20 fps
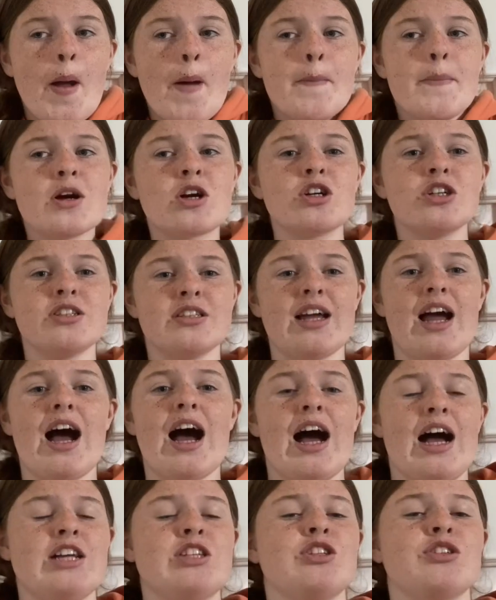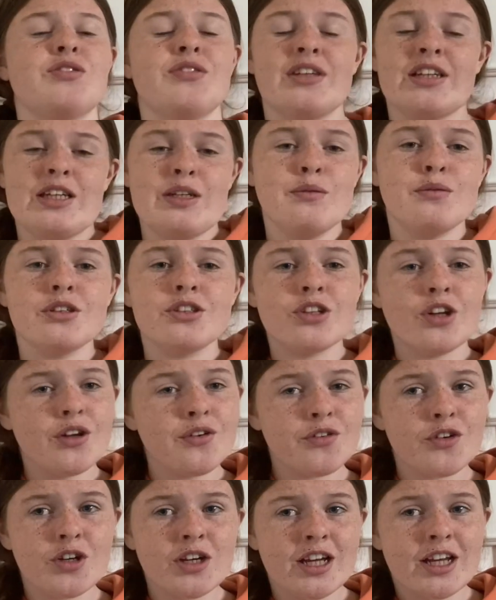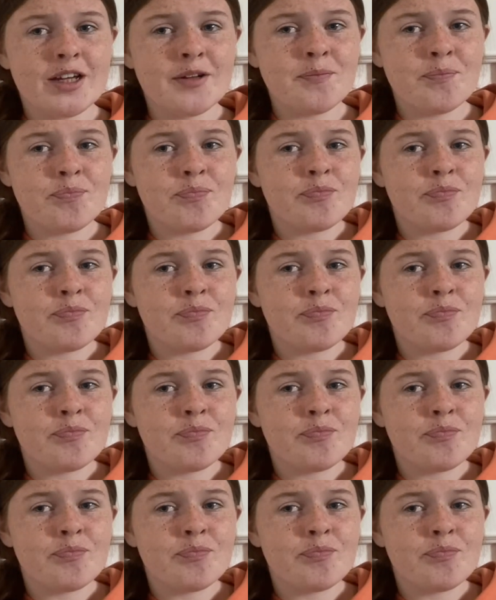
Because I just think he was so funny.